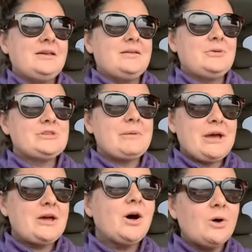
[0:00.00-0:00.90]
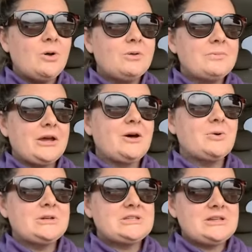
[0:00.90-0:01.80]
That was not my goal. My
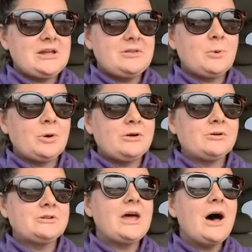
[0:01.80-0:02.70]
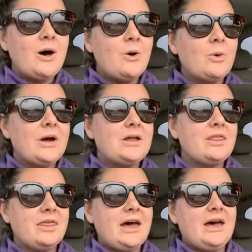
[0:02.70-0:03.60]
goal was to let the poor girl know
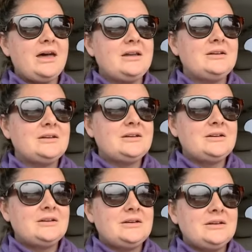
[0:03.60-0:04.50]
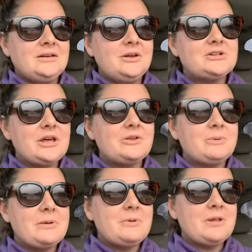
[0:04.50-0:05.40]
that there's other
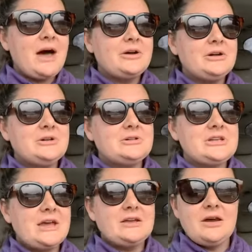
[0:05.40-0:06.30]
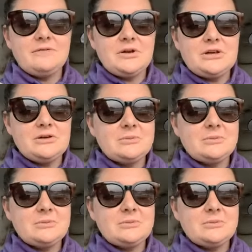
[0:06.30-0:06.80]
people out here who are taking up for you.